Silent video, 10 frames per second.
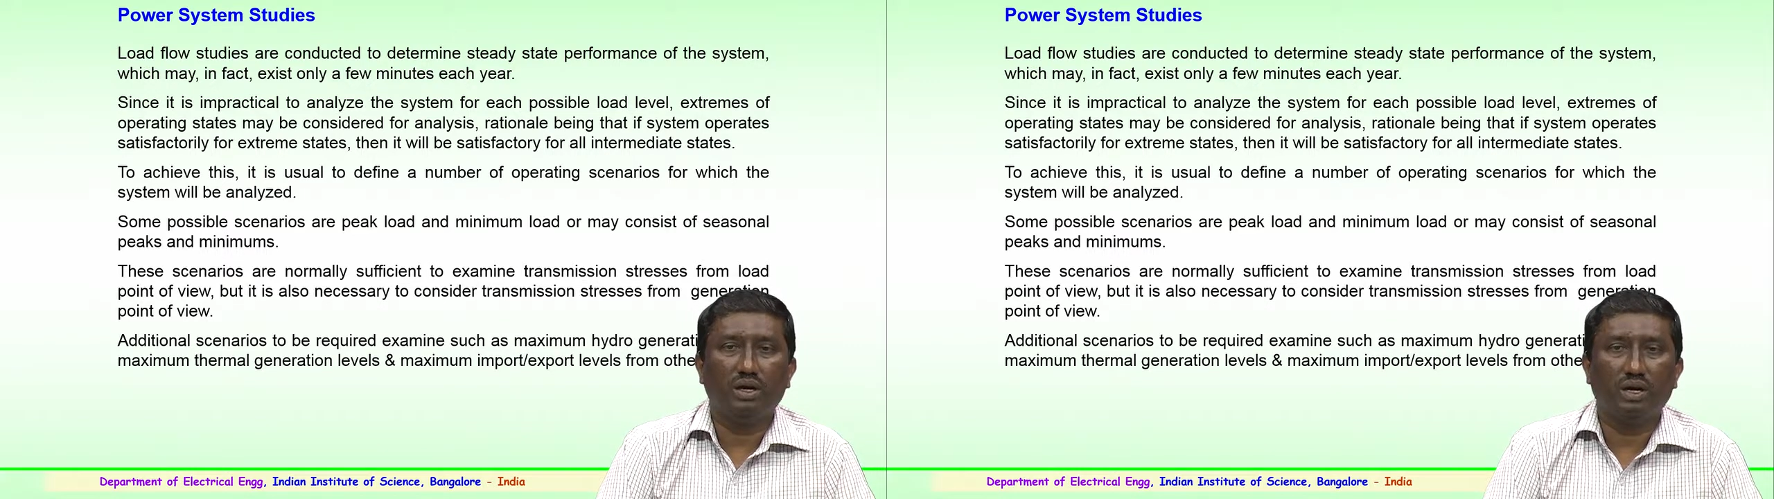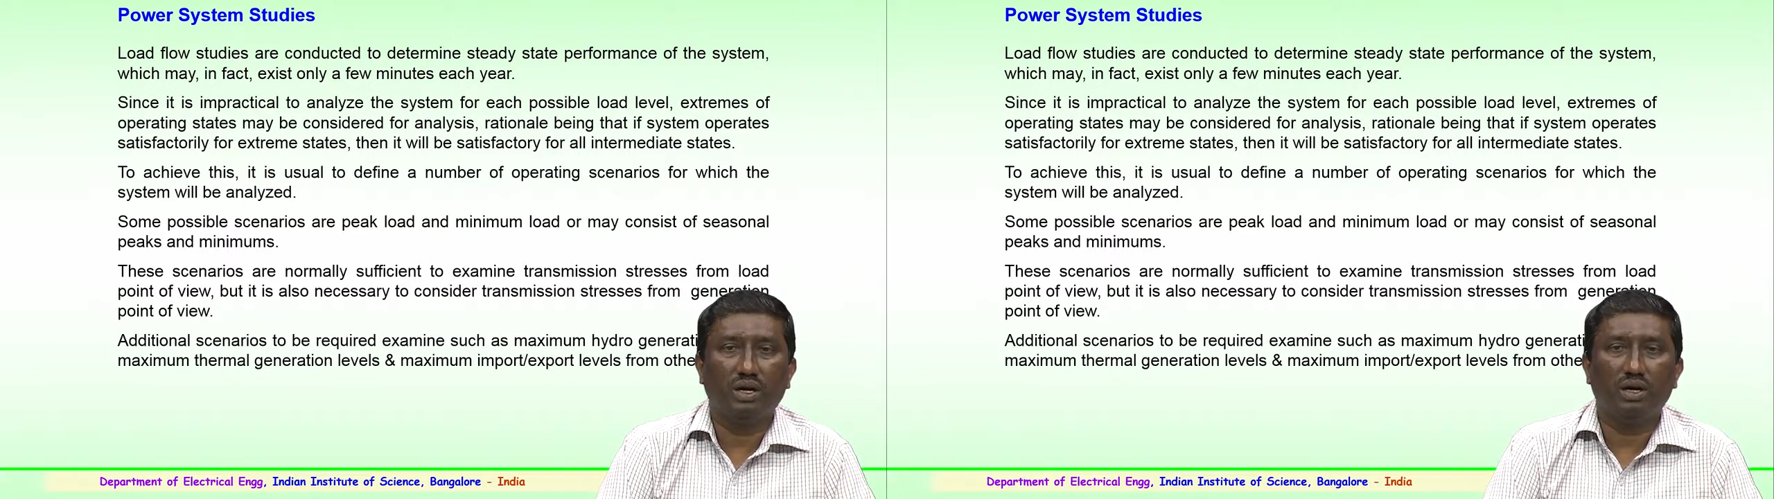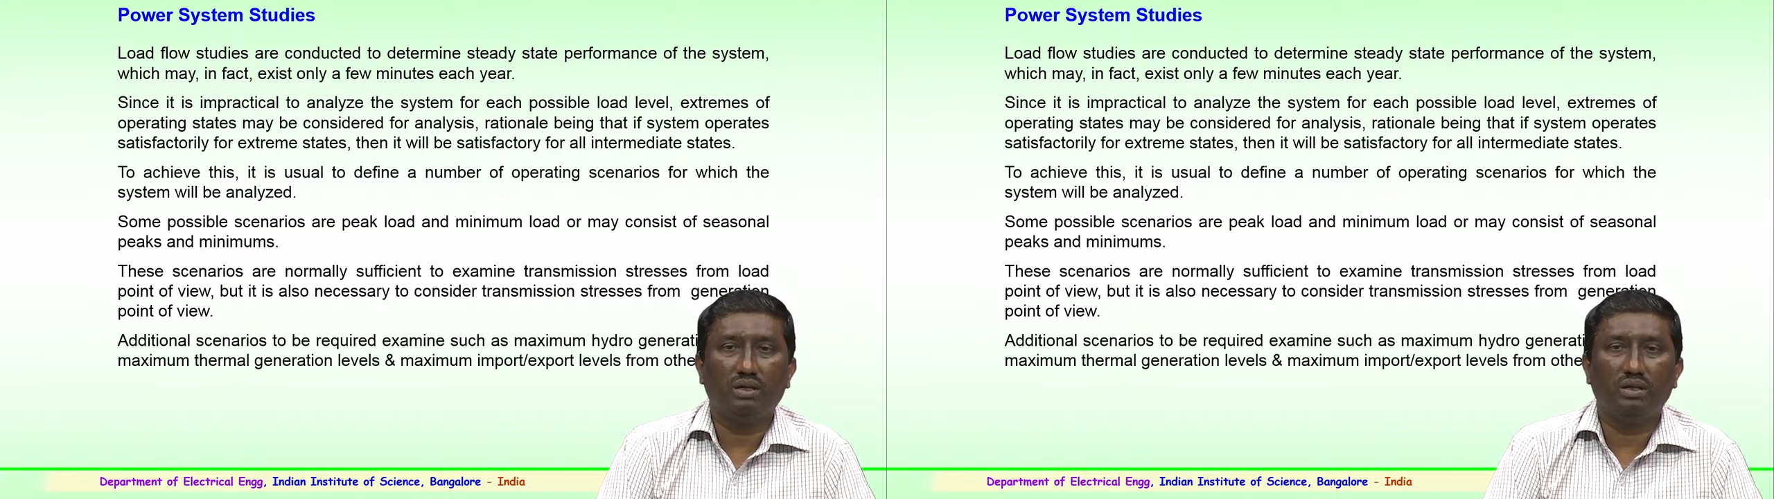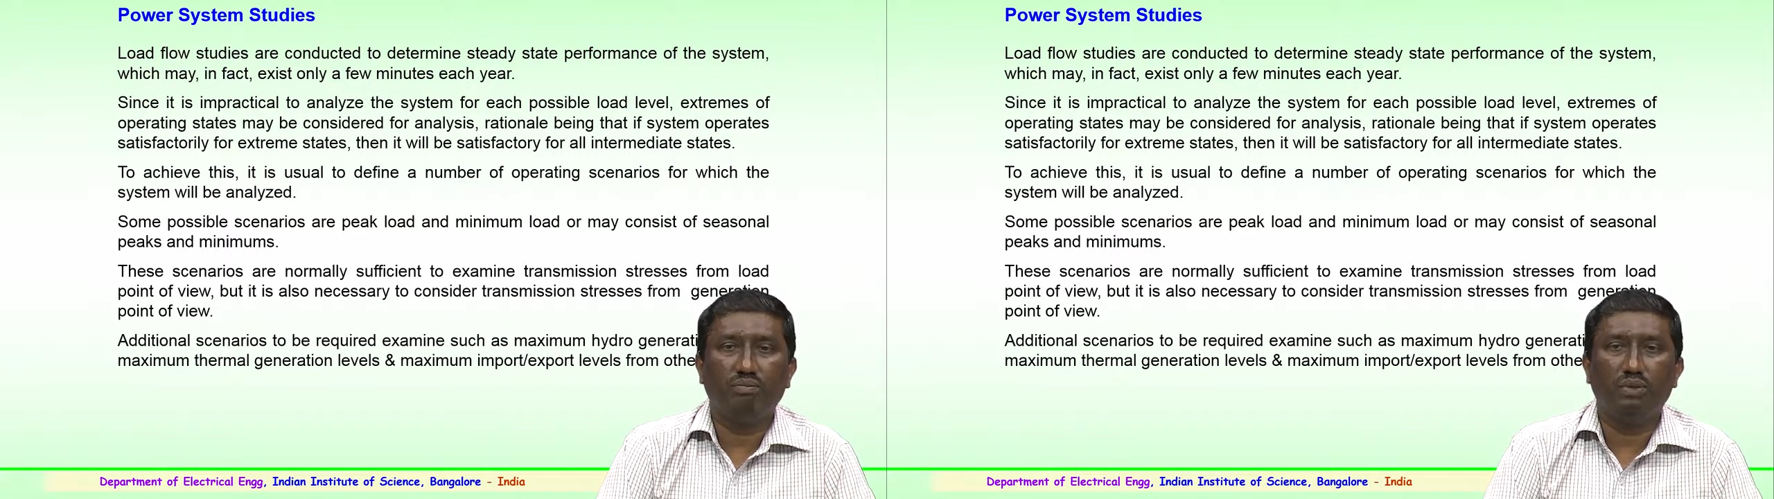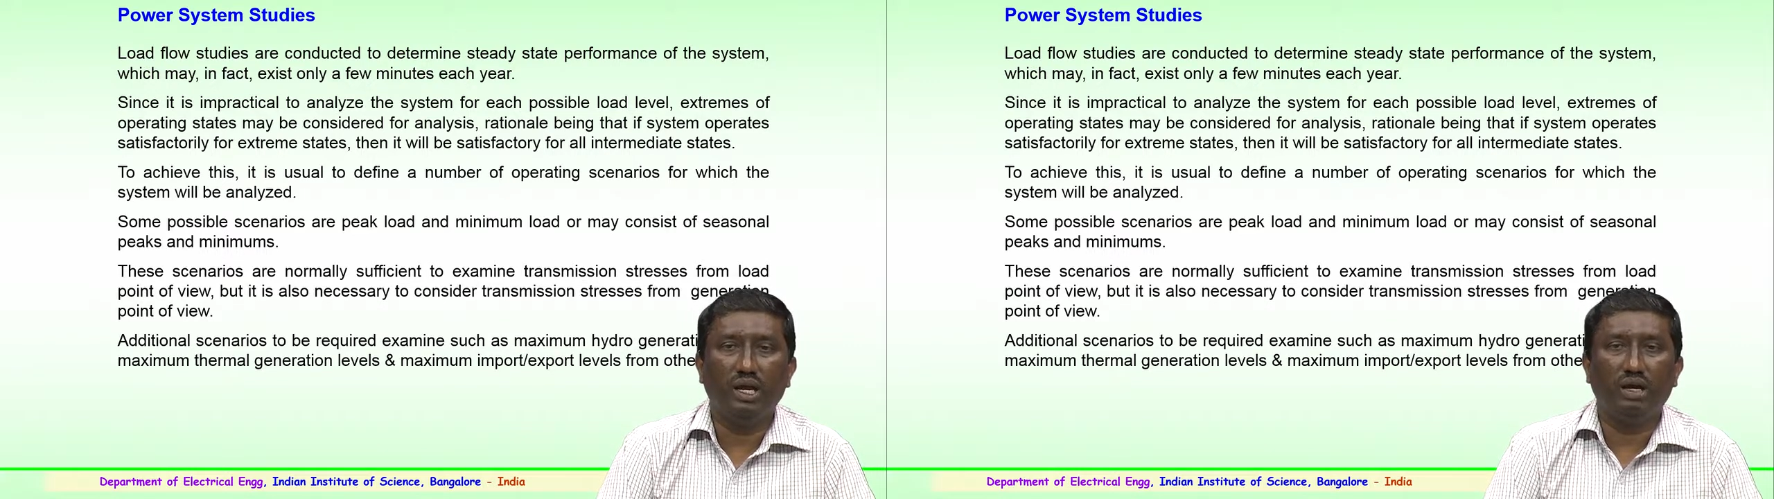the
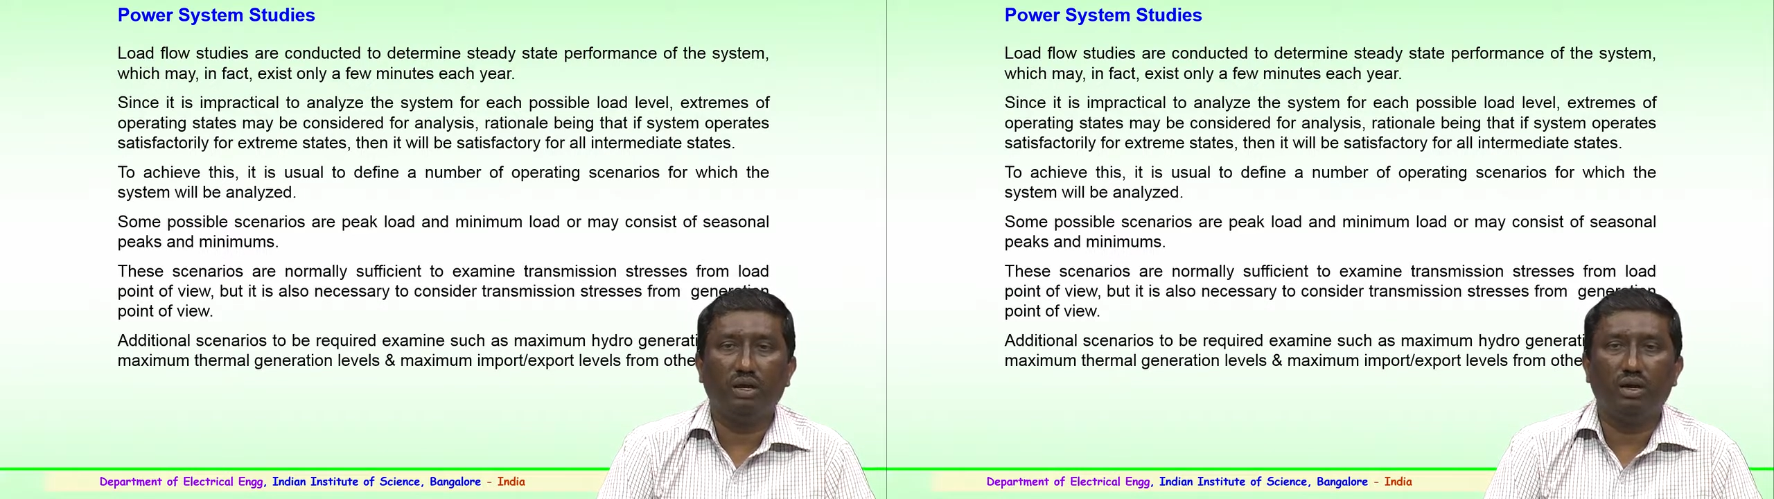peak